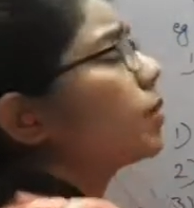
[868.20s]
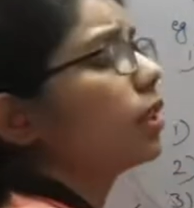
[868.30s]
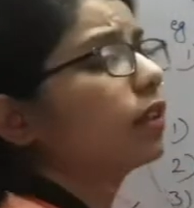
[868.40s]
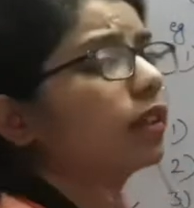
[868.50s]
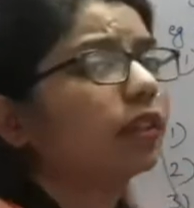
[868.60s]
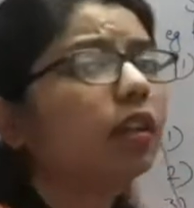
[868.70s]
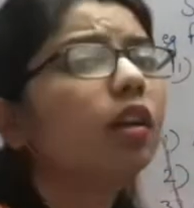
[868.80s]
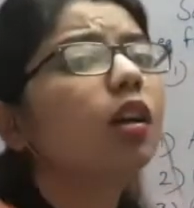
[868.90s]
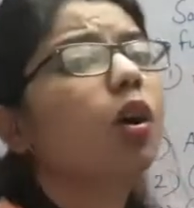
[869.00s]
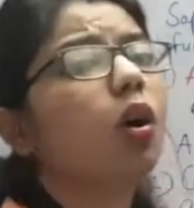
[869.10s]
under the
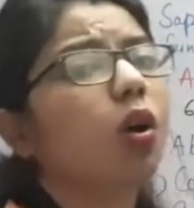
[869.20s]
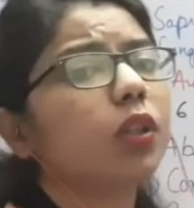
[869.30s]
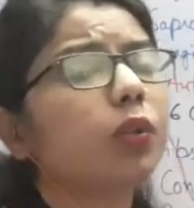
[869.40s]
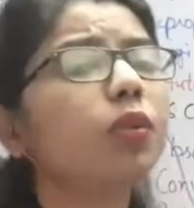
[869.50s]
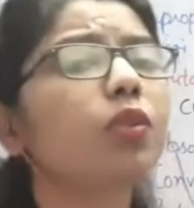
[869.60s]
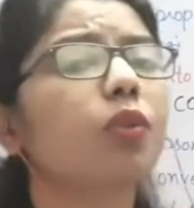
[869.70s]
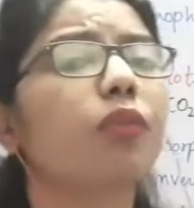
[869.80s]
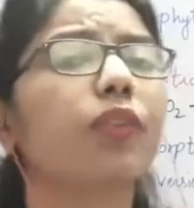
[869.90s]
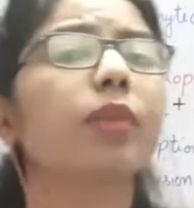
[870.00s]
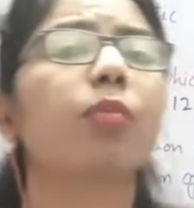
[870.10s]

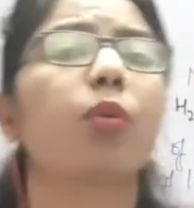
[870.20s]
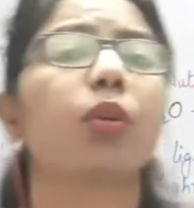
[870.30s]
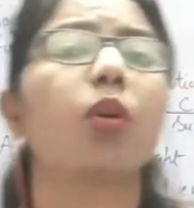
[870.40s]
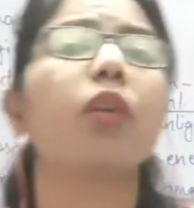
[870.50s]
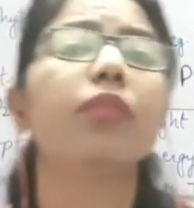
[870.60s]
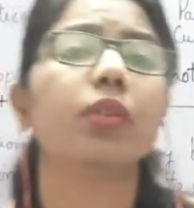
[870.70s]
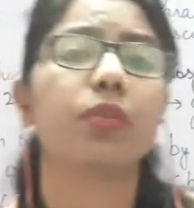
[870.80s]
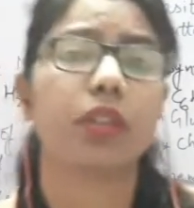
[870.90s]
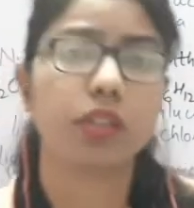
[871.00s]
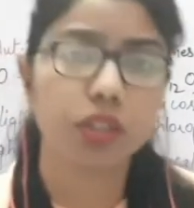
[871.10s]
autotrophic mode of
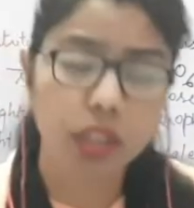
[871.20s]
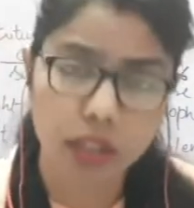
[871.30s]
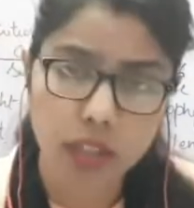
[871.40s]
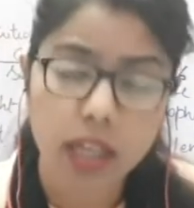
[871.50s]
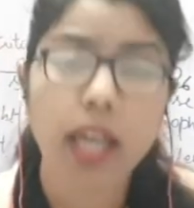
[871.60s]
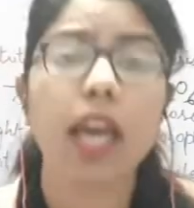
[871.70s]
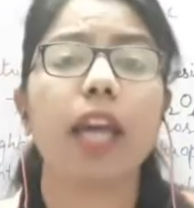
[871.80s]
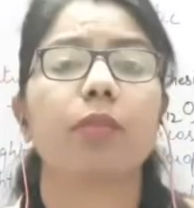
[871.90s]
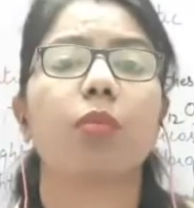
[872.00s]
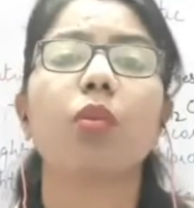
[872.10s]
nutrition.
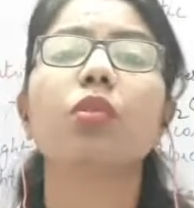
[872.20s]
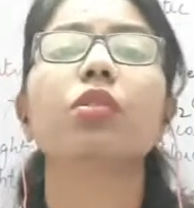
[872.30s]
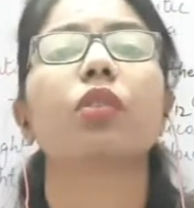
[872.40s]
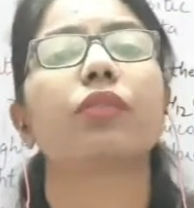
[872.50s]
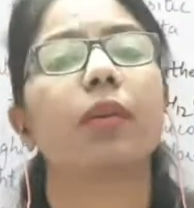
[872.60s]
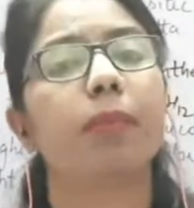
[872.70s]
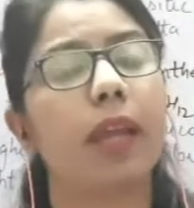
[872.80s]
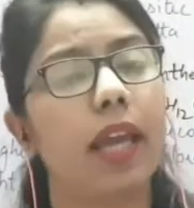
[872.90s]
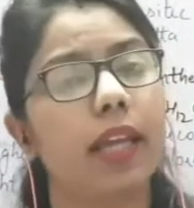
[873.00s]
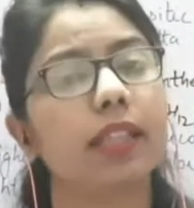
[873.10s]
And most of the
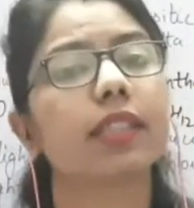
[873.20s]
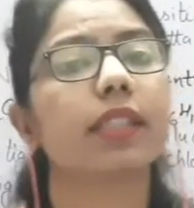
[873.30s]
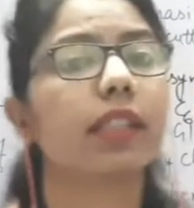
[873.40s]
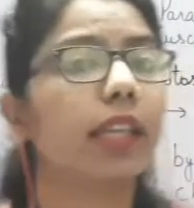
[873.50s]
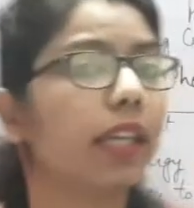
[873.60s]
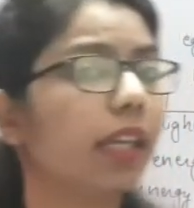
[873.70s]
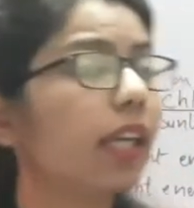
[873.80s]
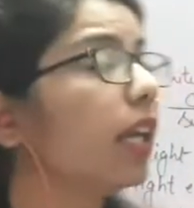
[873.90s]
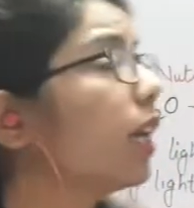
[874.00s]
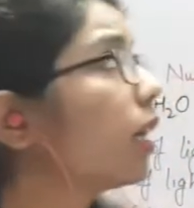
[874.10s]
plants, they